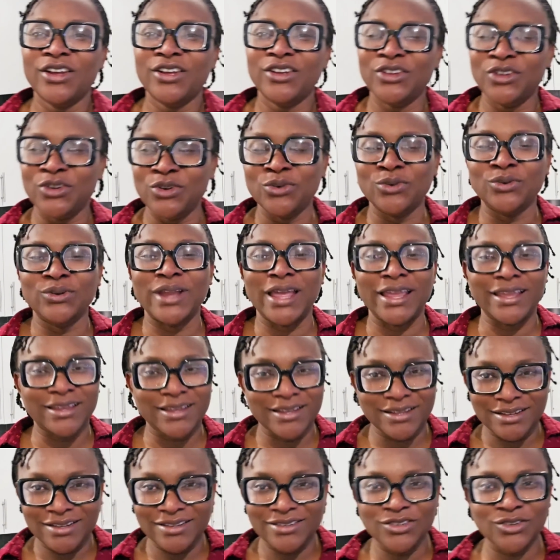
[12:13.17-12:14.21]

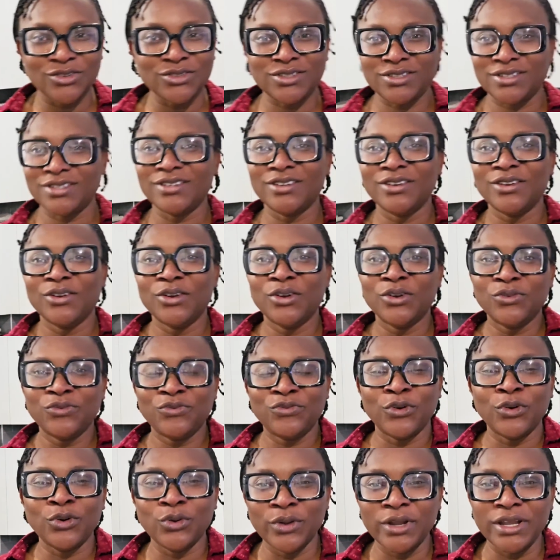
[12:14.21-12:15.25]
Like just
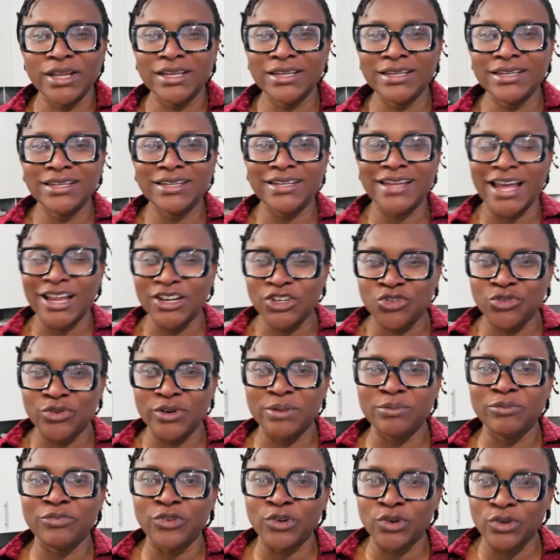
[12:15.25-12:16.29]
following that
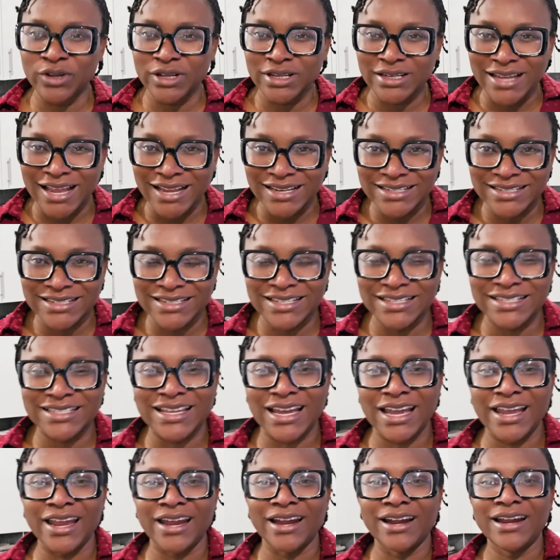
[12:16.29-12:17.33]
dream, following that
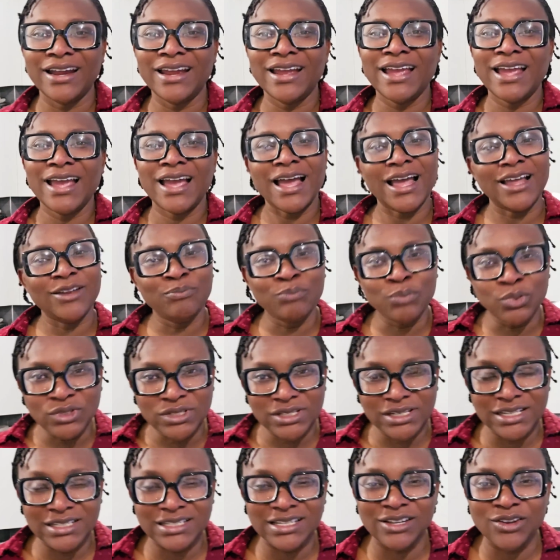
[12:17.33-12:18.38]
desire, and
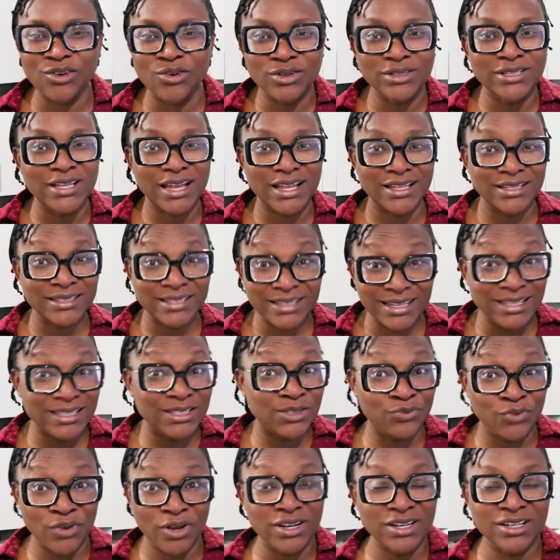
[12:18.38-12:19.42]
putting it in God's hands. It's
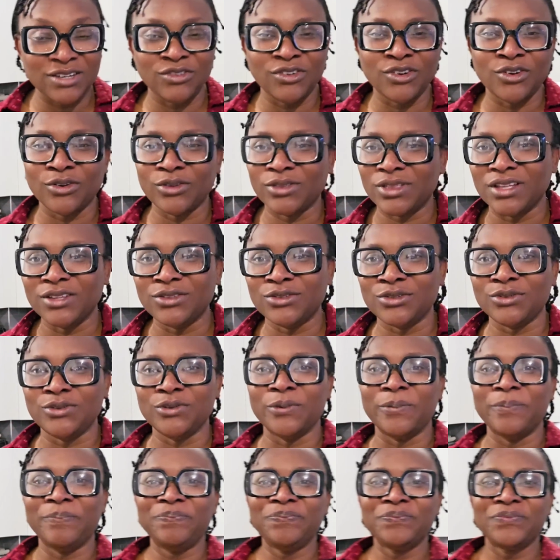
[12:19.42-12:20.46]
a very difficult thing to
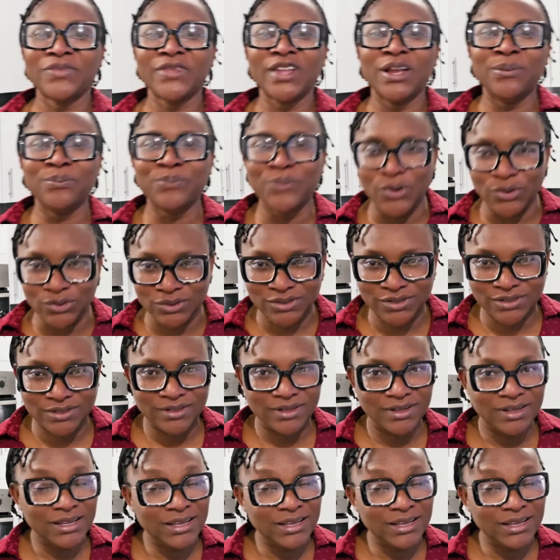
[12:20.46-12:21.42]
do. But